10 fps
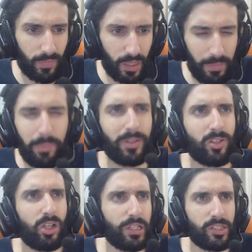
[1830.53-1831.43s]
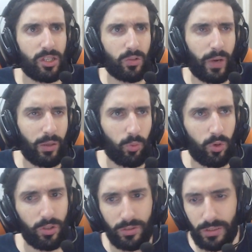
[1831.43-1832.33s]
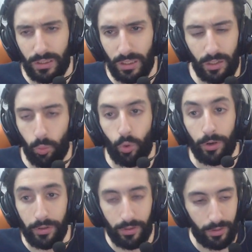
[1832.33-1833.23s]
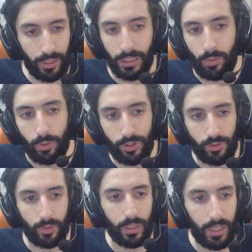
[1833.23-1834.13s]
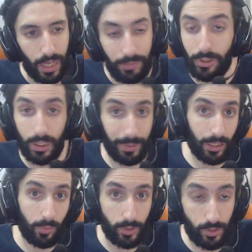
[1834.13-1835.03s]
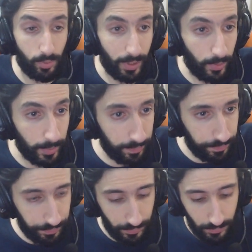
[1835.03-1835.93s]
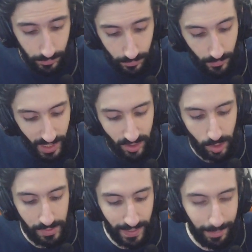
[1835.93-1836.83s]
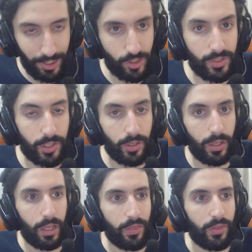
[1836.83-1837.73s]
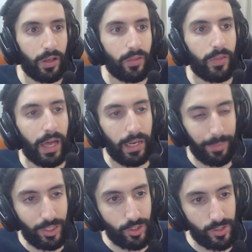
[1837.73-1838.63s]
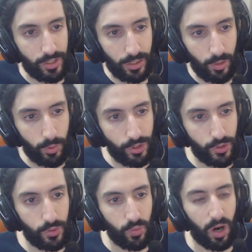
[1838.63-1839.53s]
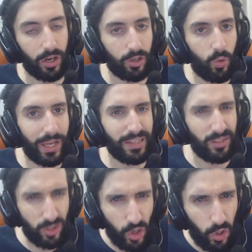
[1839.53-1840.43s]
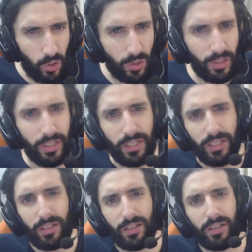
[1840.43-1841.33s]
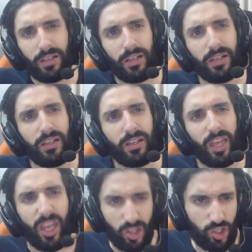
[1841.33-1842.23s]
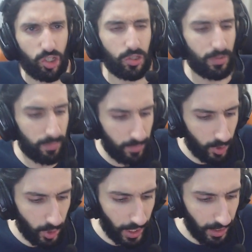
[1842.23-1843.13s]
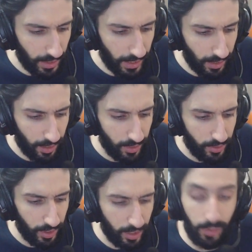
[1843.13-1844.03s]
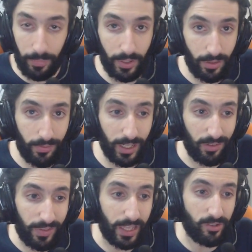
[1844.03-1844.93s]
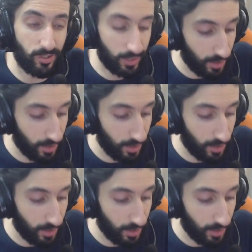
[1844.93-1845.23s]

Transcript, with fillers: maybe dull isn't the right world uh, word in Guild Wars 2. I'm talking about Guild Wars 2, by the way. In terms of animations here, the the animations in Guild Wars 2 are quite dull, uh, ish. Okay, like th- compared to Final Fantasy.